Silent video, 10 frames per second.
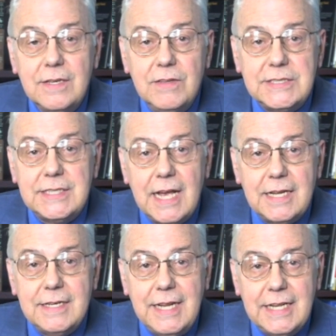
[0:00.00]
the
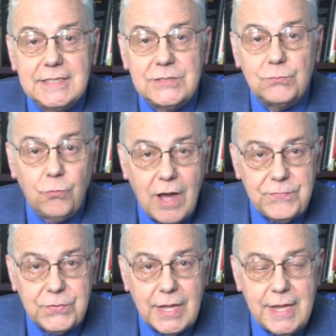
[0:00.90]
sun is
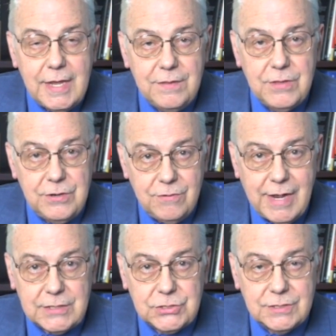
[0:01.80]
roughly in the
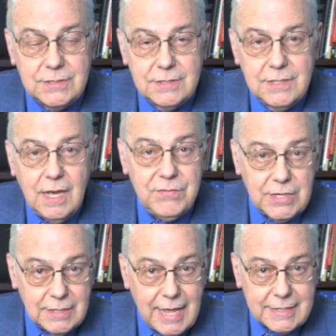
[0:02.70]
direction of
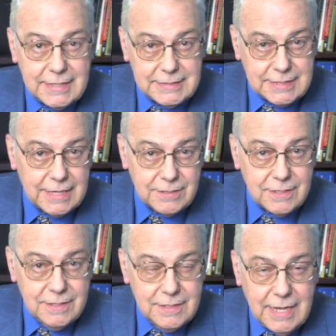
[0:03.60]
the galactic
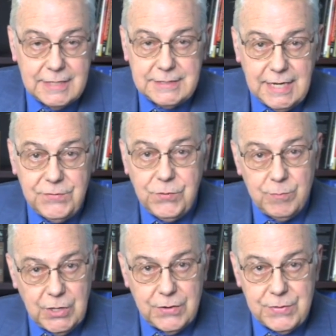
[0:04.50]
center as seen
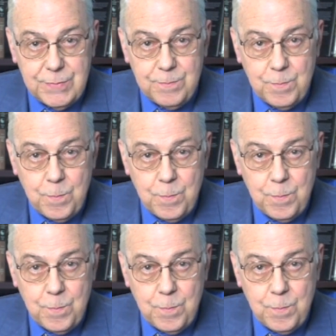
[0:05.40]
from Earth.